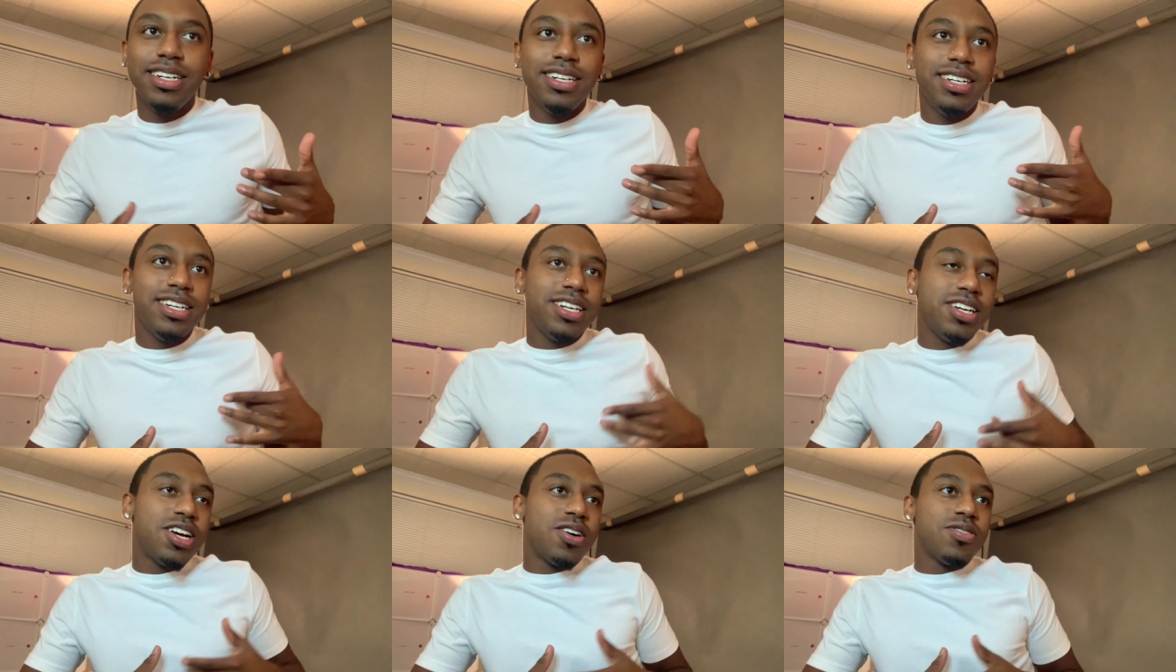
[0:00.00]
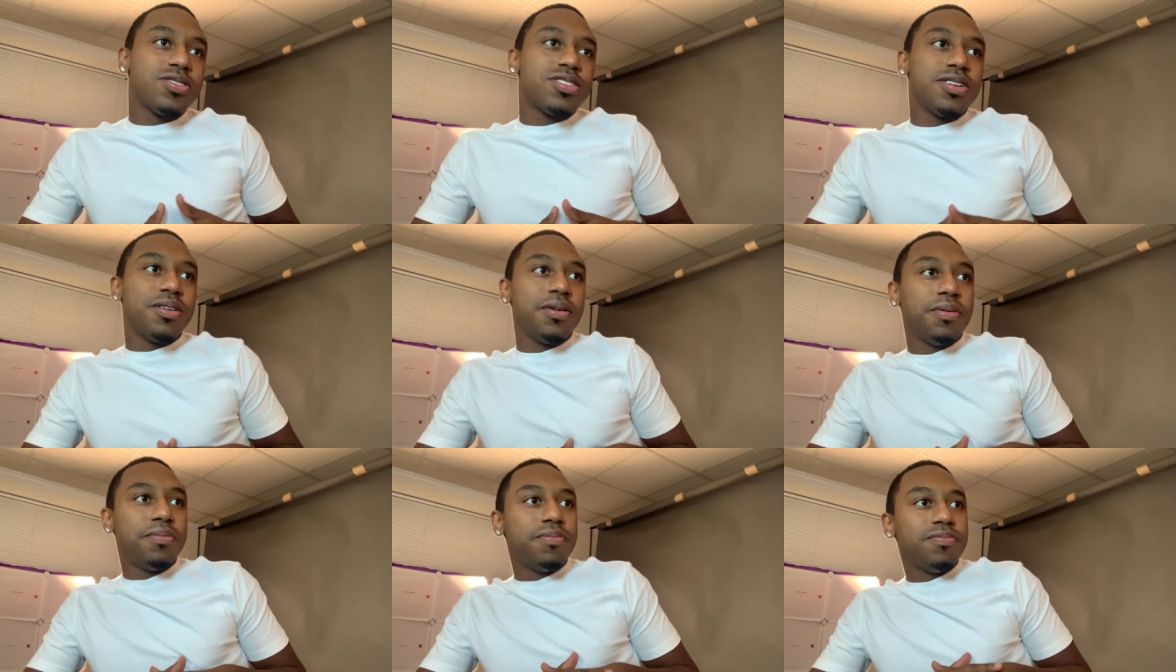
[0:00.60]
you know,
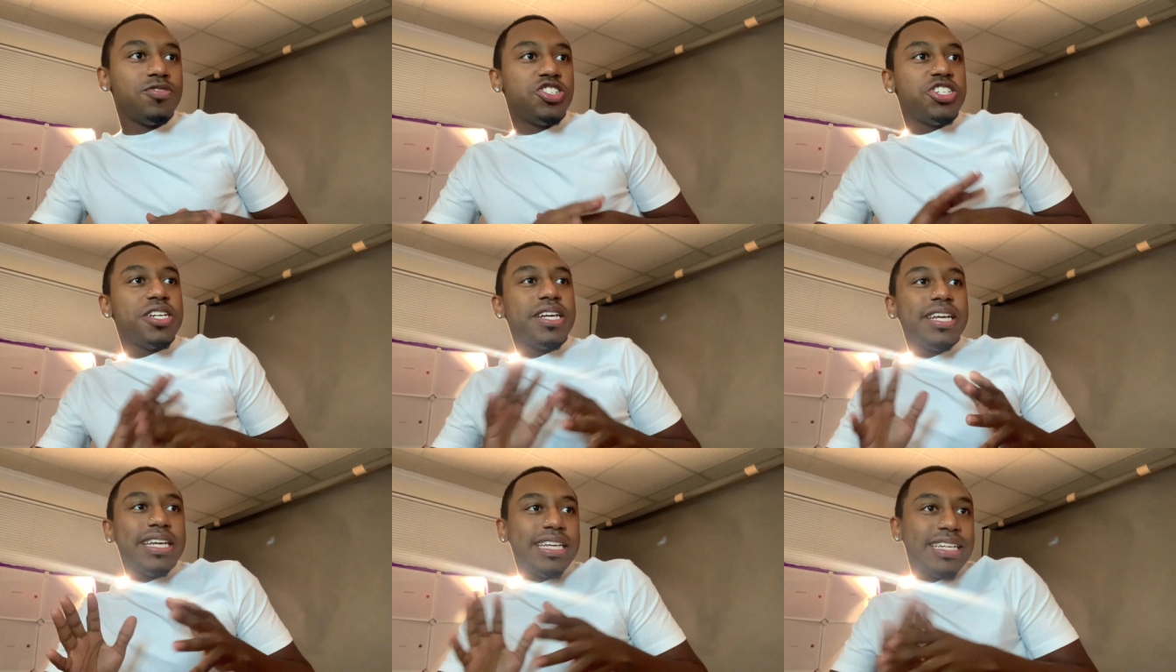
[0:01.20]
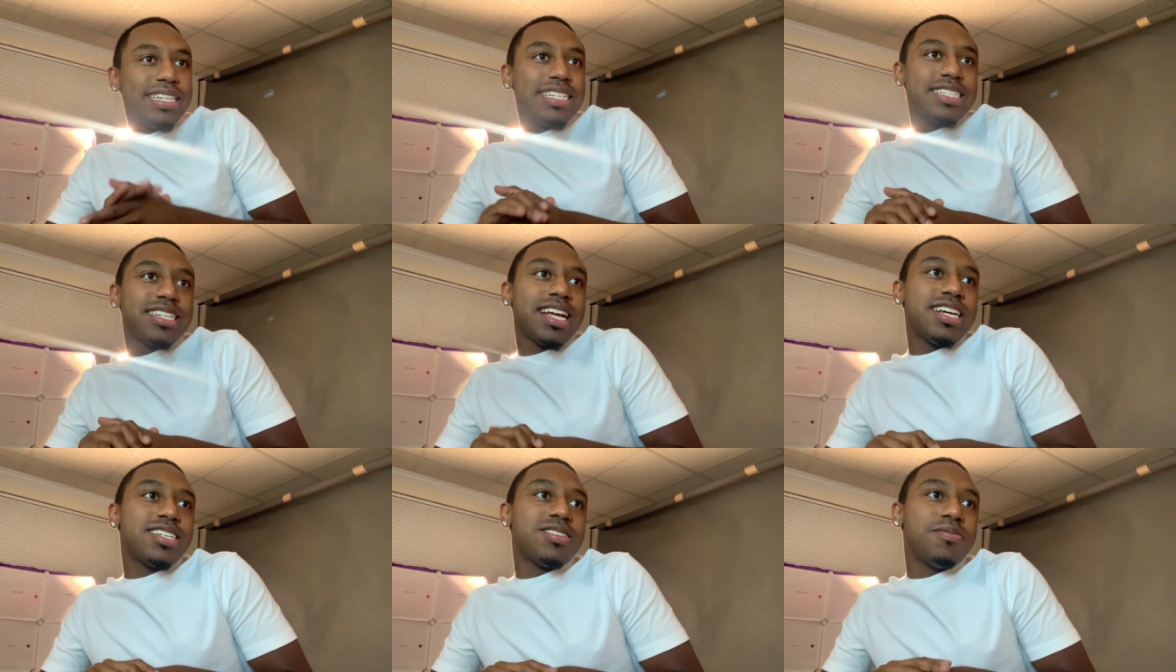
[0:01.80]
some jeans,
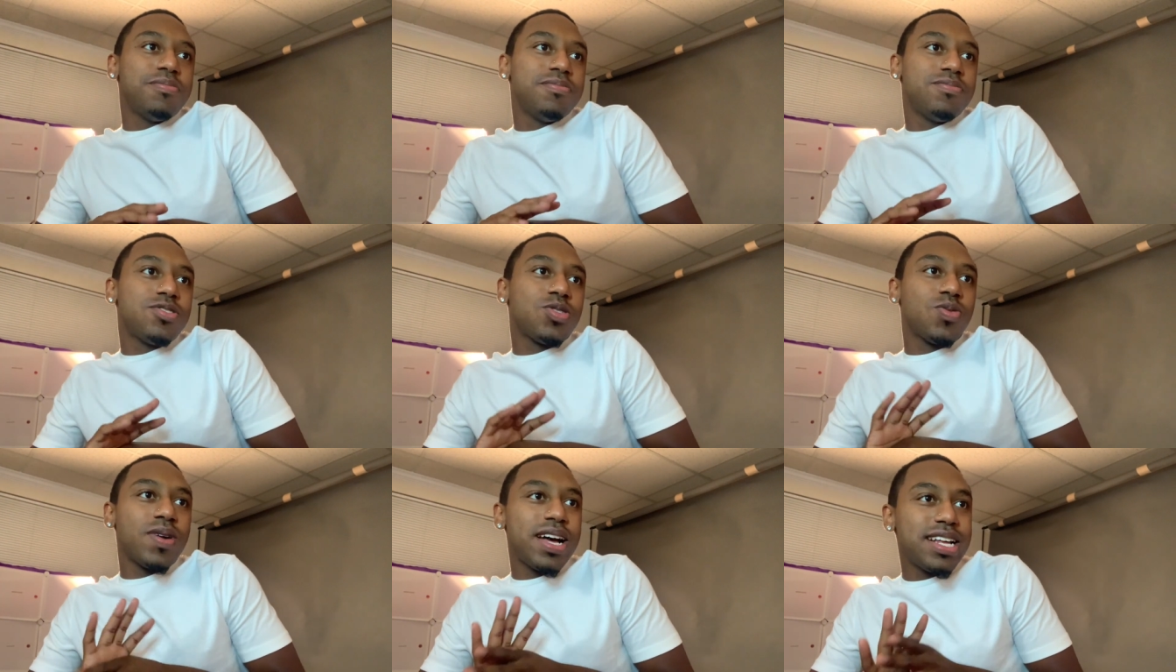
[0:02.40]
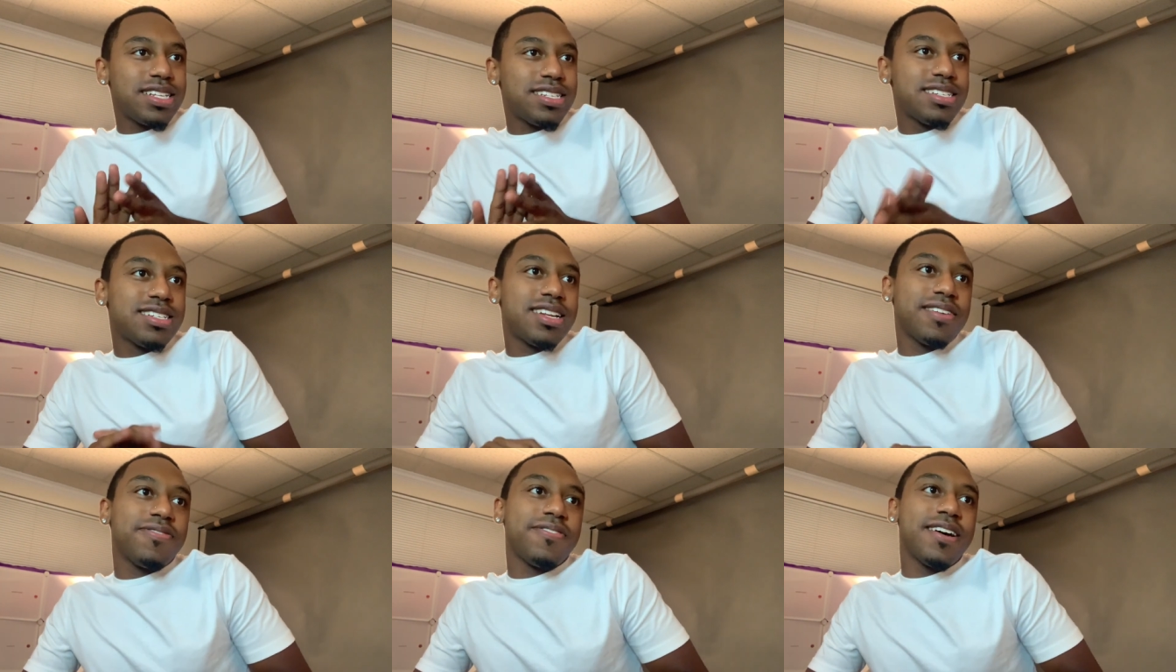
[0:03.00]
like some sweats and
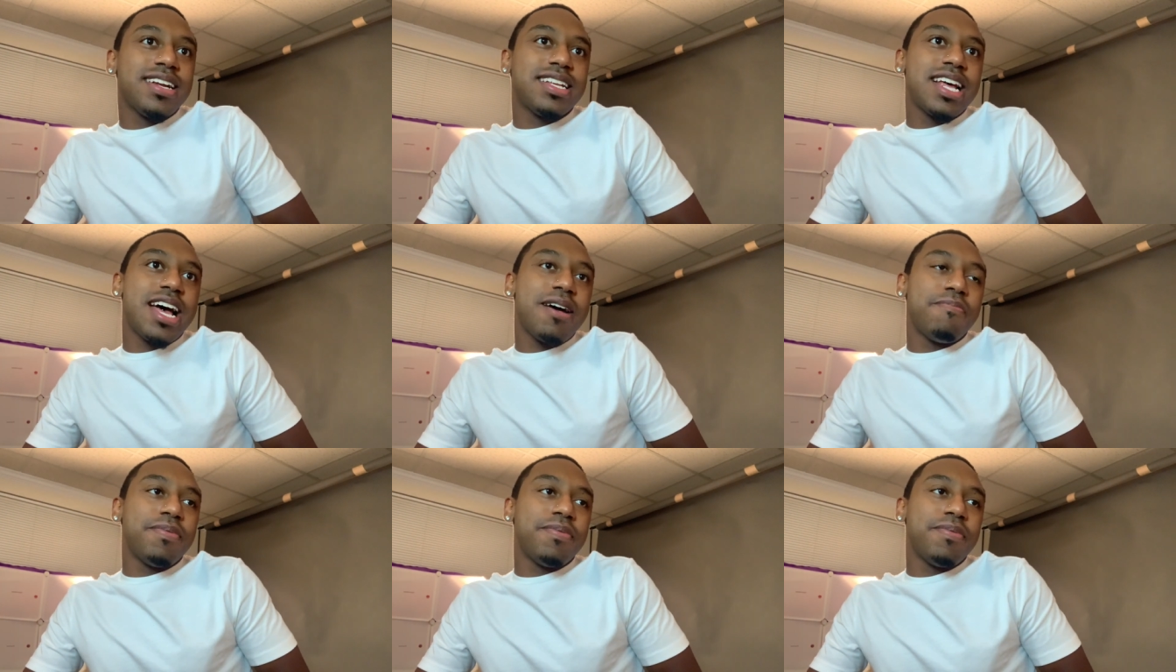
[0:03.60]
stuff like that,